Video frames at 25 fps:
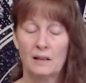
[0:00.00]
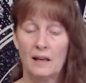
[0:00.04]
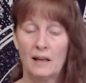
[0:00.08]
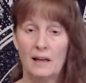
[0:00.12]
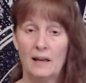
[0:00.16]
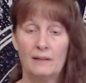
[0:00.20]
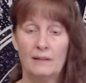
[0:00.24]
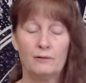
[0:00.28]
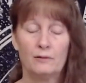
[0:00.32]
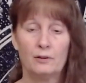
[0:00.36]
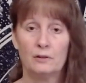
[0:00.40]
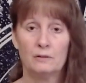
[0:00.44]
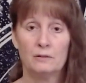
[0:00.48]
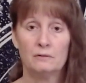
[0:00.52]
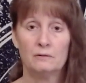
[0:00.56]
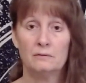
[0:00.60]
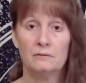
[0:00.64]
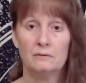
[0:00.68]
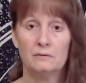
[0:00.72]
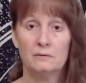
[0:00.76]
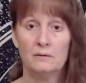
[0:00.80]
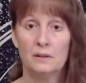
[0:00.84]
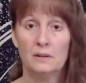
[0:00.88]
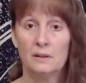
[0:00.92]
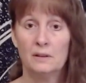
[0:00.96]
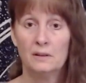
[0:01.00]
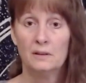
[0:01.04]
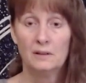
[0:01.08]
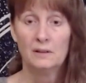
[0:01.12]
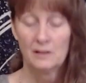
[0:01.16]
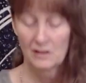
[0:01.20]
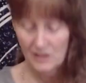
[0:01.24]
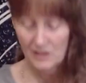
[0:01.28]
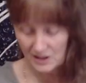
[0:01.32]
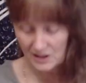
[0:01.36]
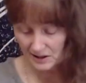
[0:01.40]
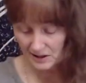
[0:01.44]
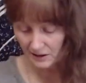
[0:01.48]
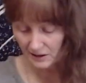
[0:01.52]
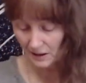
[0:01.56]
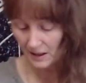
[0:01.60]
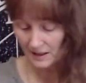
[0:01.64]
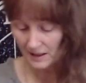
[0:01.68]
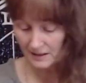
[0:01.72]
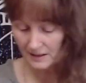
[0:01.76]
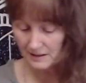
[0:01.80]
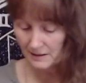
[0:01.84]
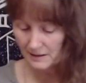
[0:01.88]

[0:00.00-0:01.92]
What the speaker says: ever stuck.